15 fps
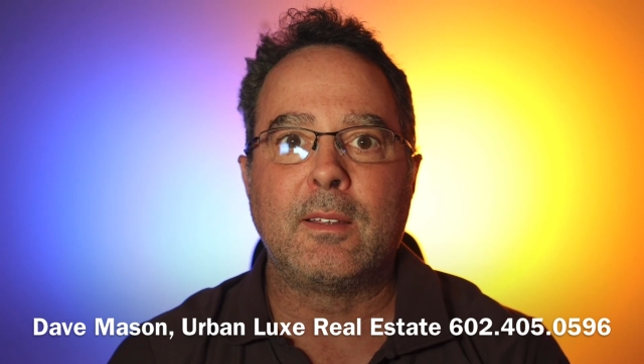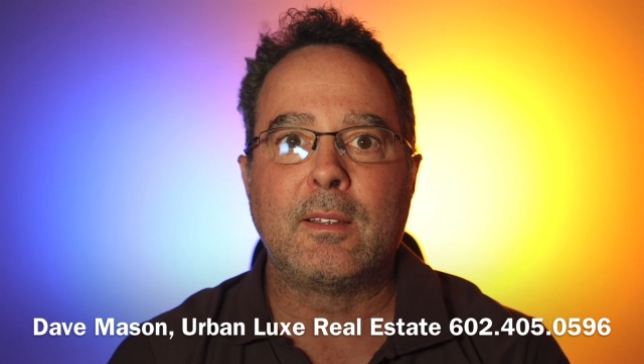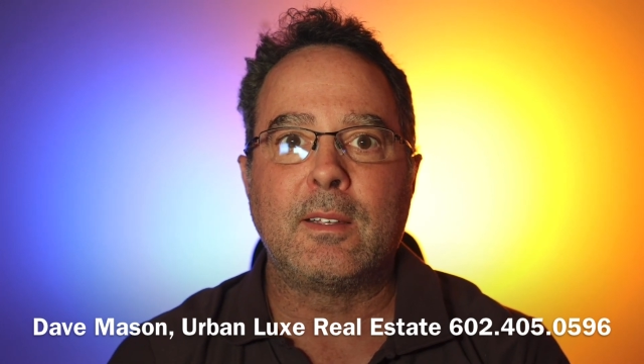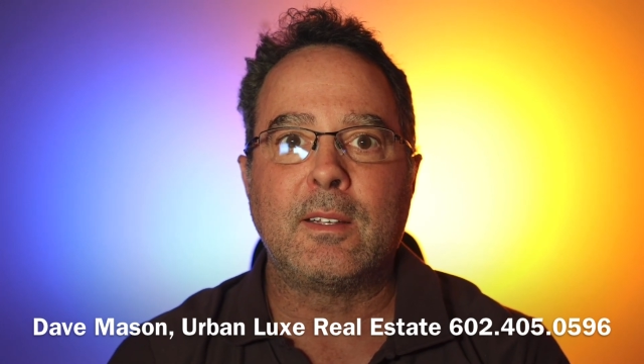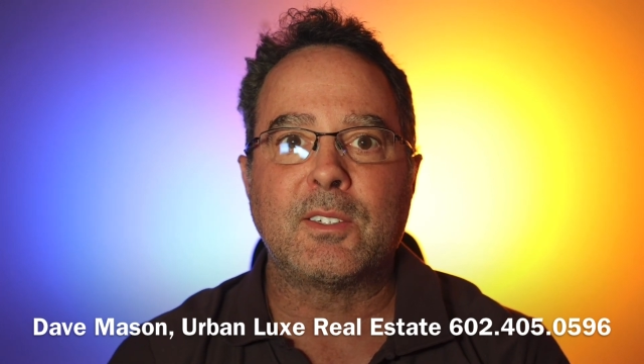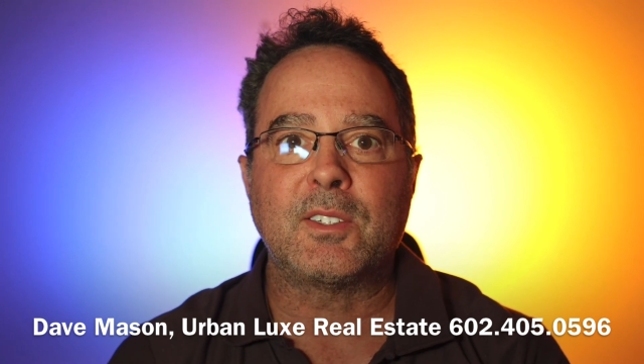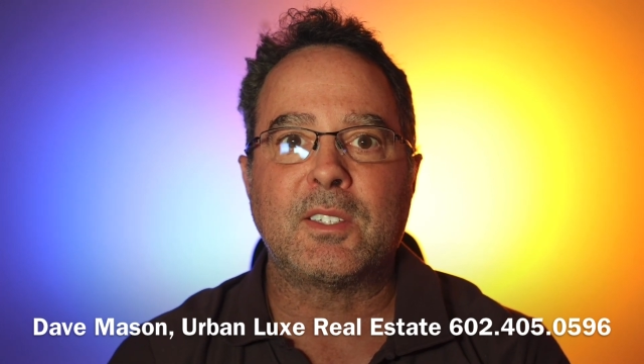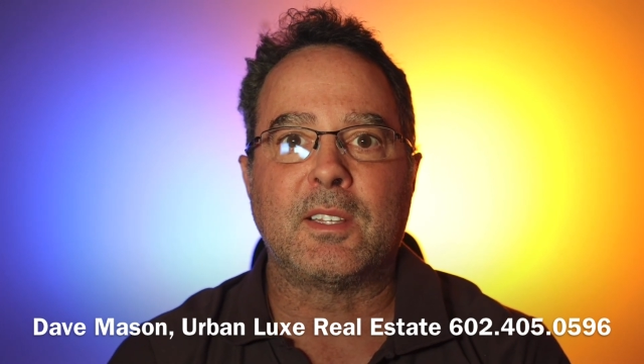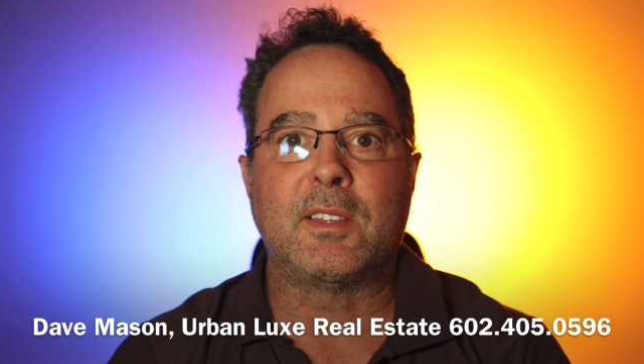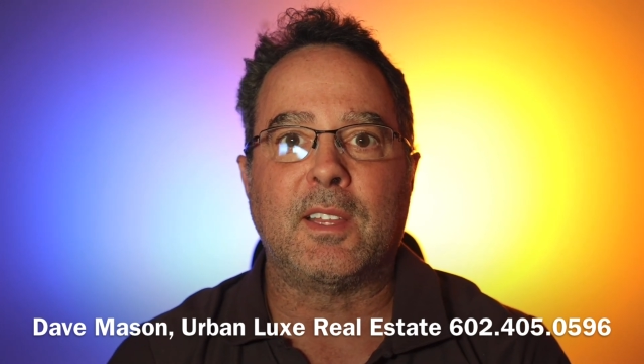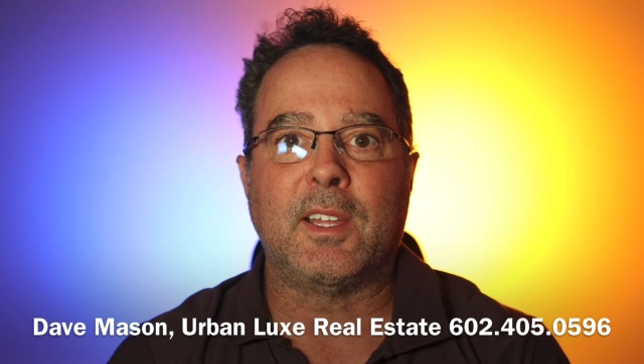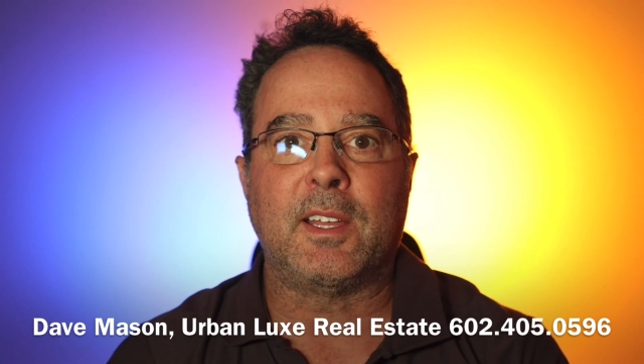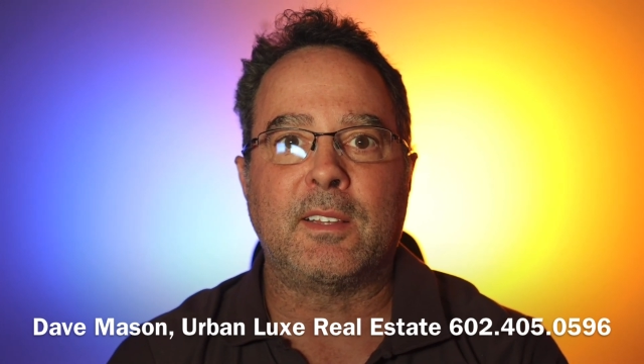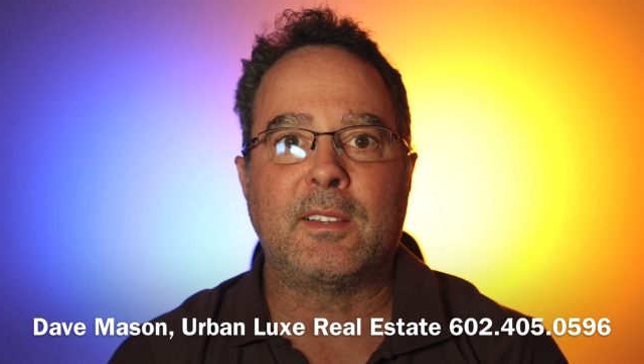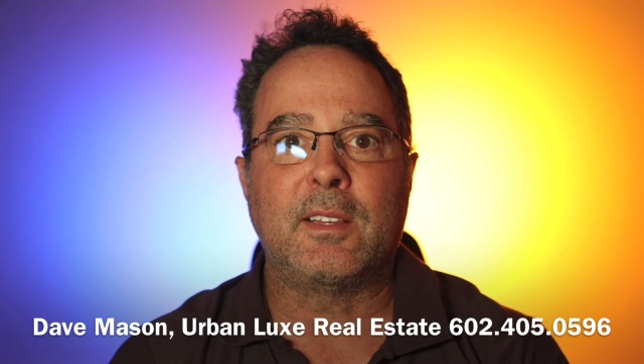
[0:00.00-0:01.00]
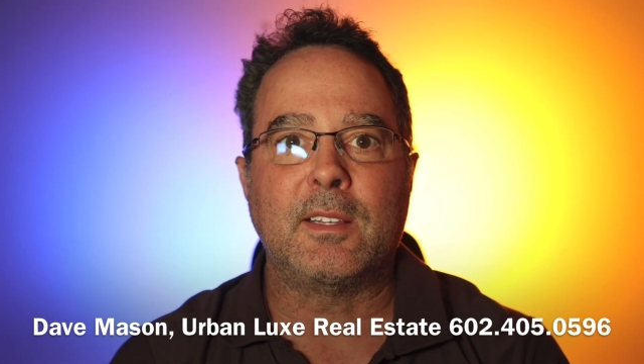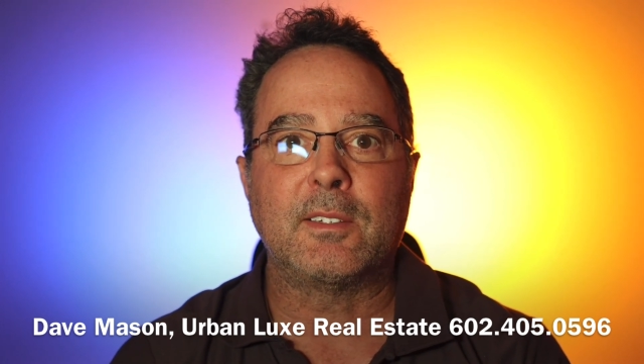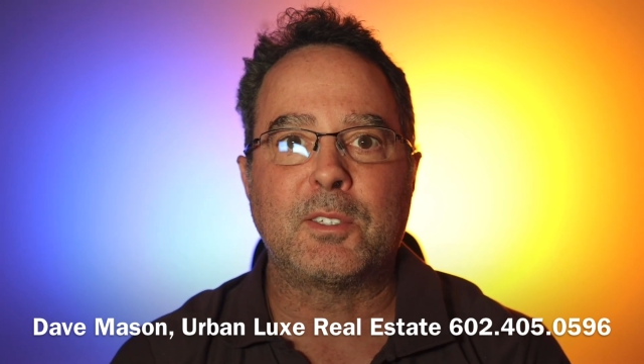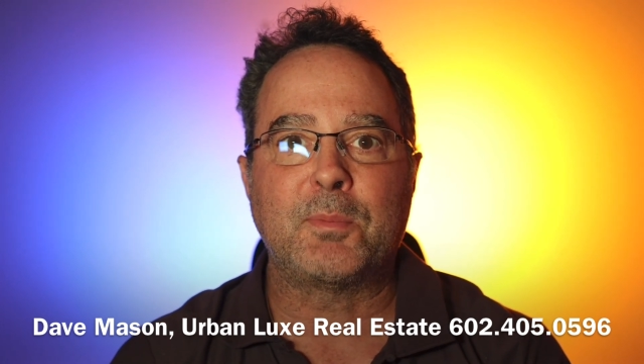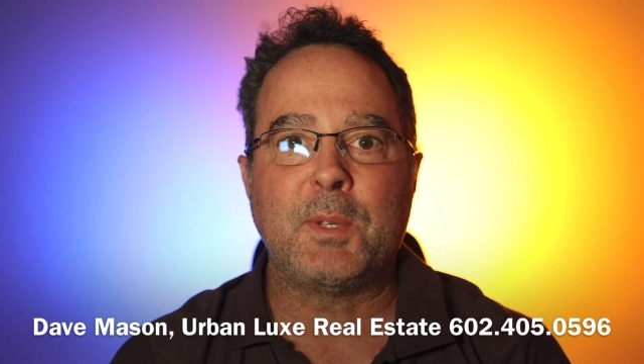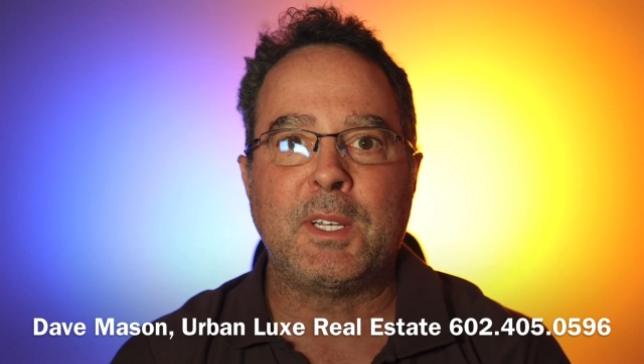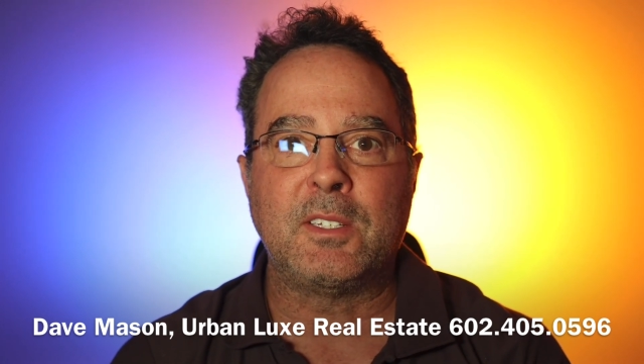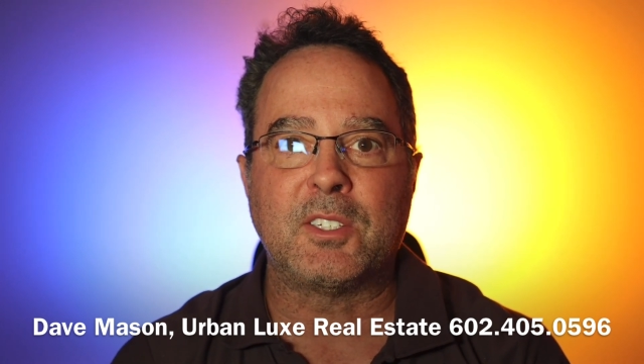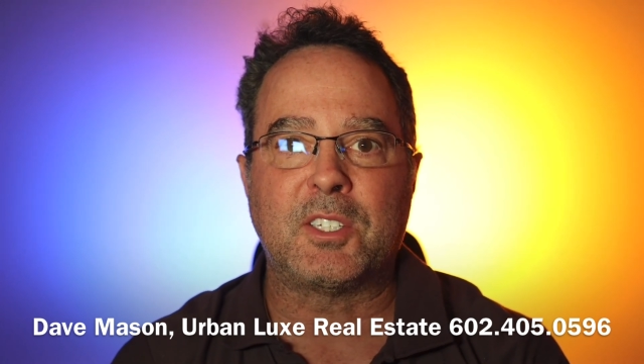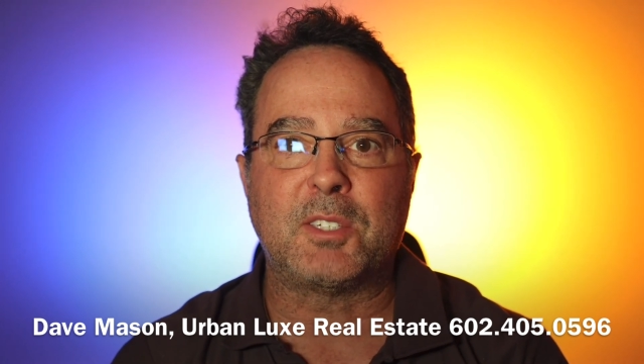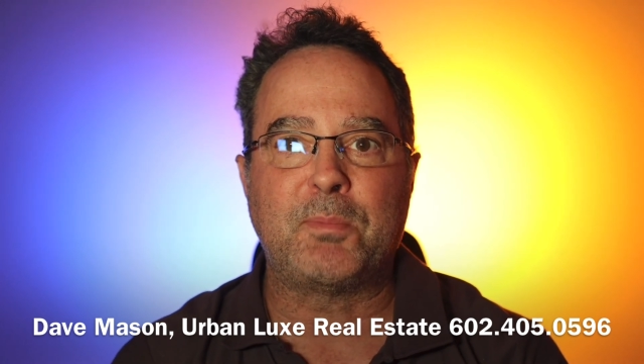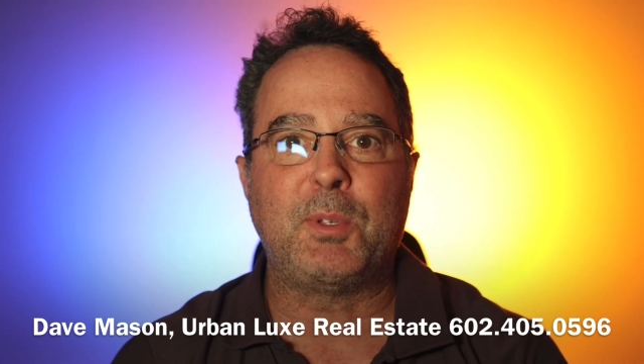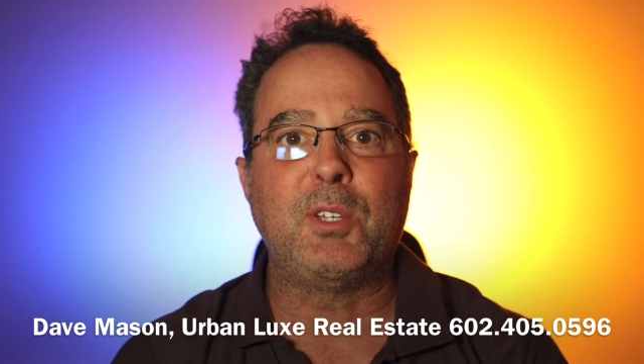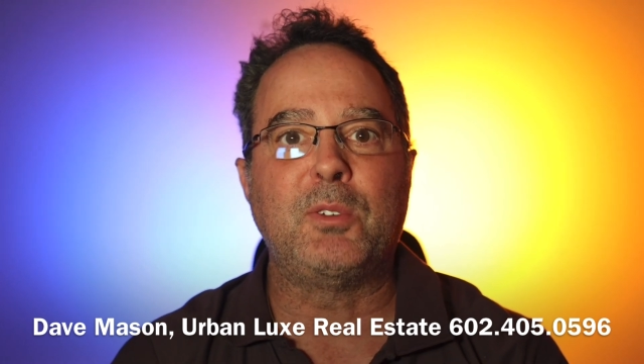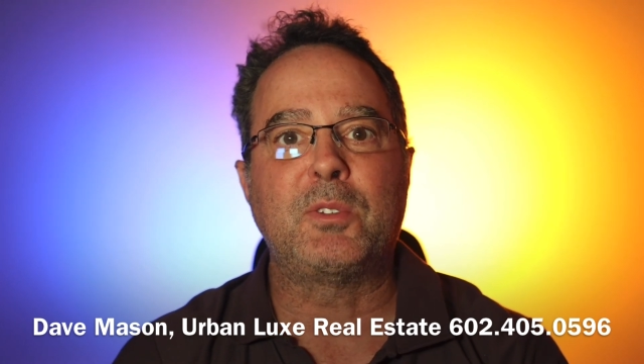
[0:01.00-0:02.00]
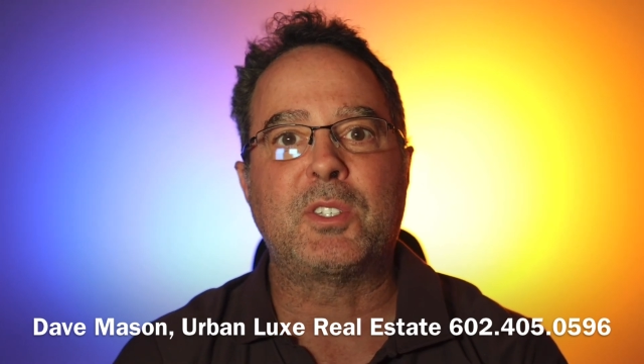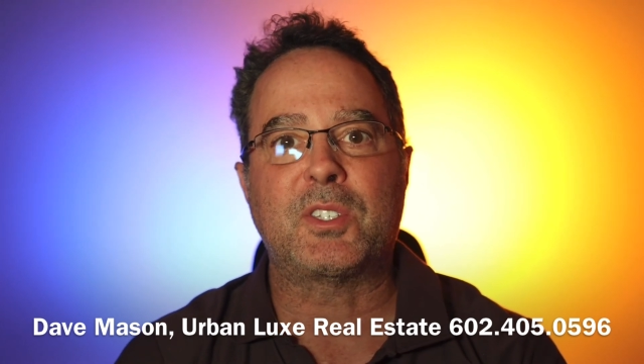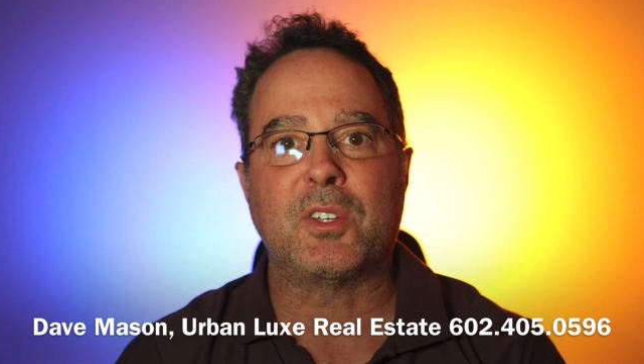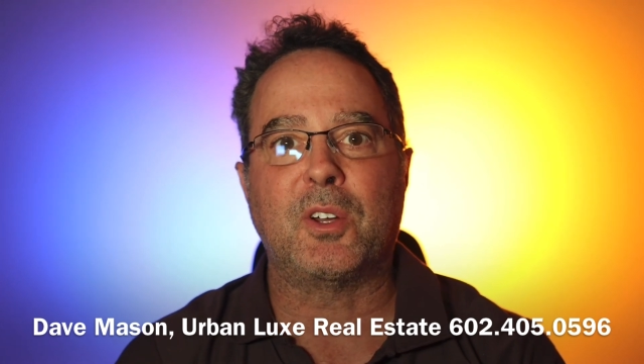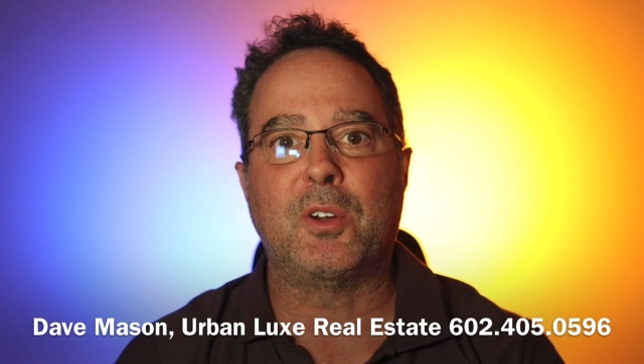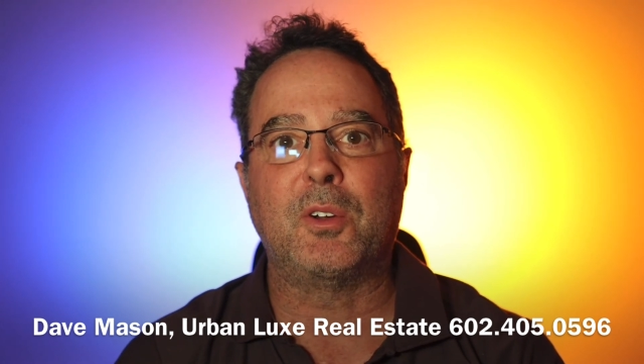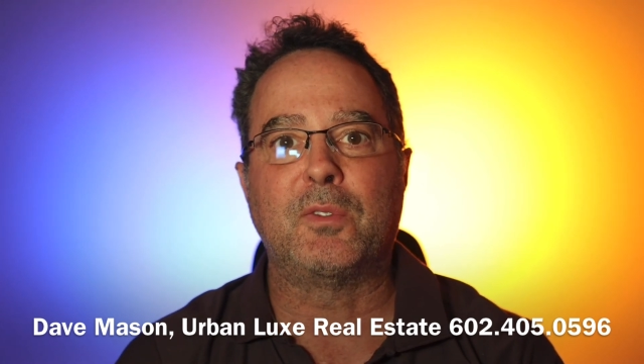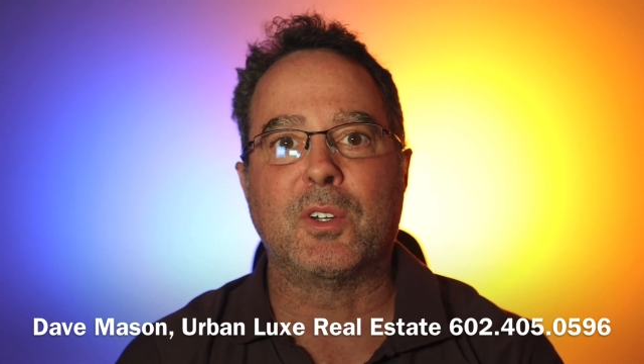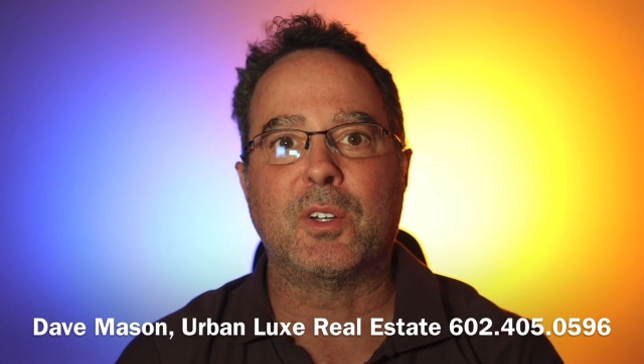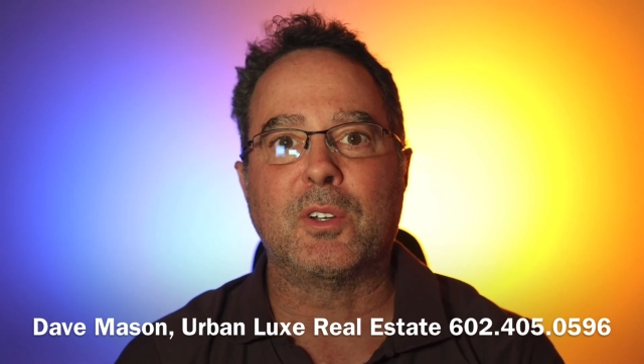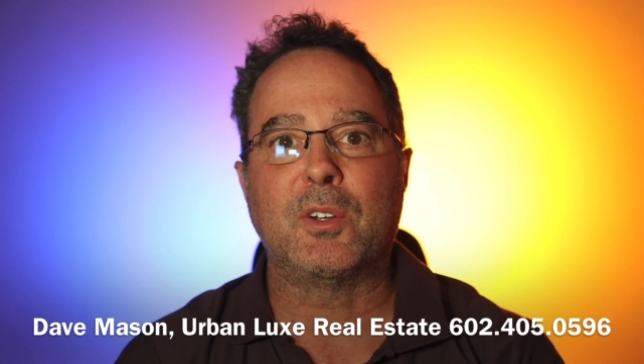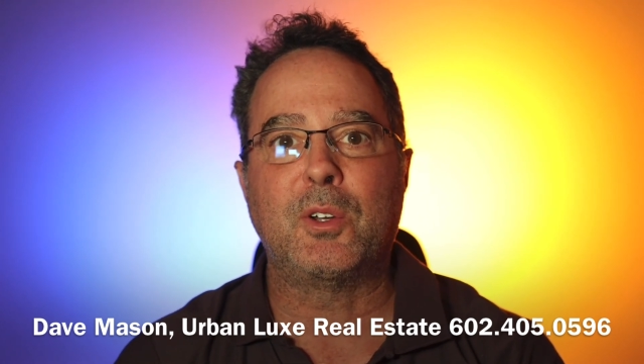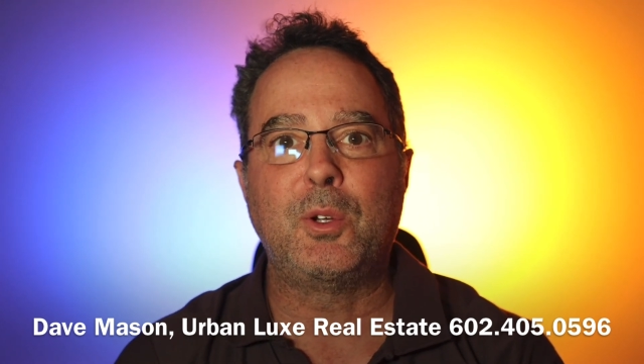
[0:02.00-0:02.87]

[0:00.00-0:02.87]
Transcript: here's the thing there's been disputes over